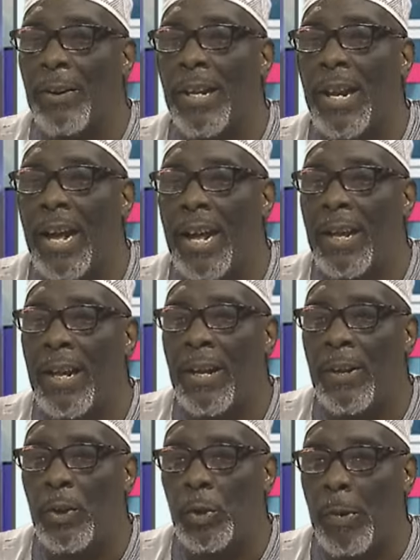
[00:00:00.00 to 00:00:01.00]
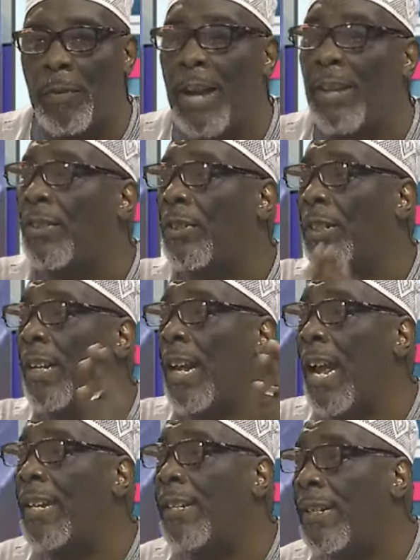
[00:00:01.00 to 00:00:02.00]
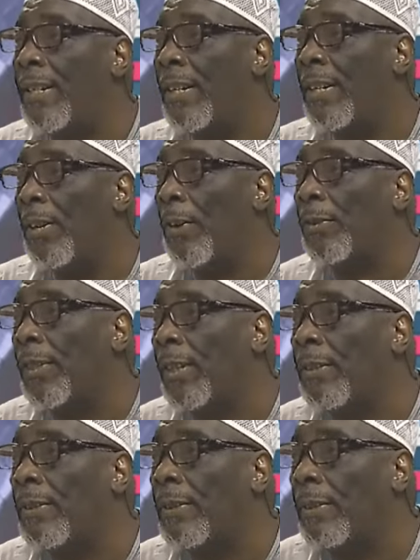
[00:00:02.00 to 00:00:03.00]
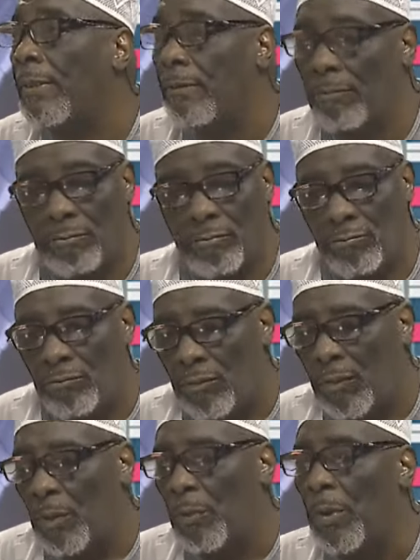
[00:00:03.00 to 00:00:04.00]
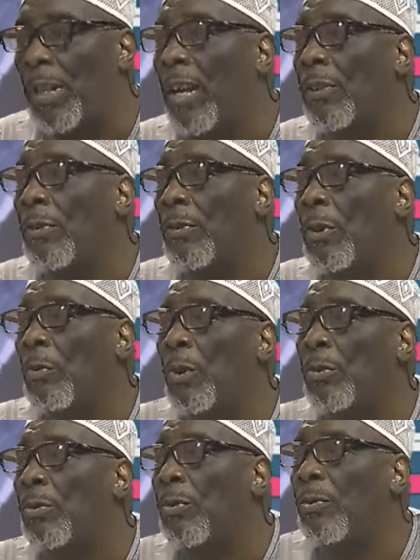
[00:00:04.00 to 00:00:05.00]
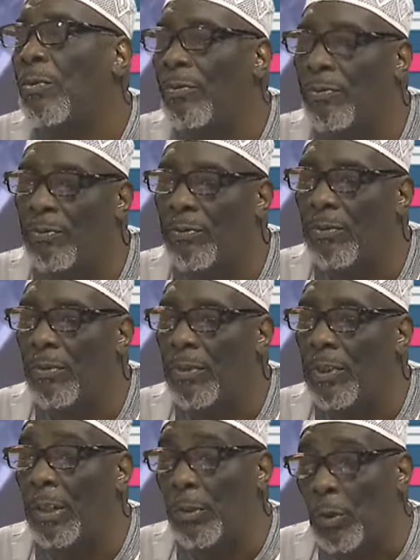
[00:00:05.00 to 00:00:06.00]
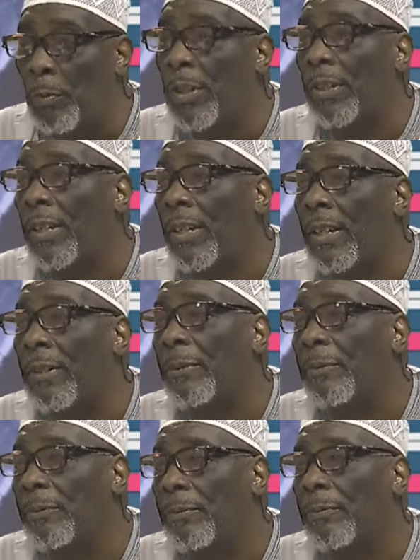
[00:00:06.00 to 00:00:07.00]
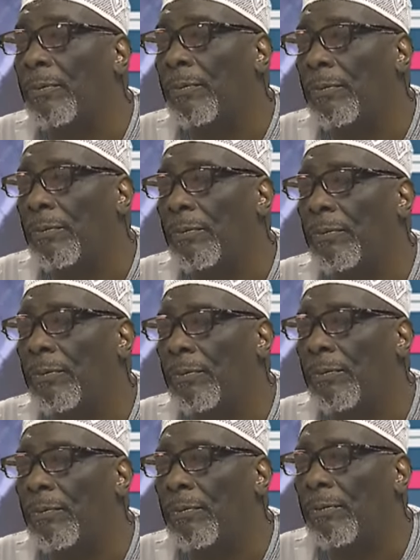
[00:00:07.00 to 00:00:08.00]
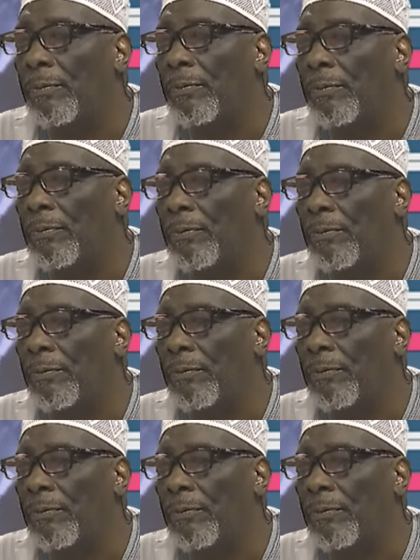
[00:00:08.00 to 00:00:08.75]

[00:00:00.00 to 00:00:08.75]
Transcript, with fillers: if we have another supervisory head of states, without knowing what to do. Right. This to me is the key. Absolutely. Let's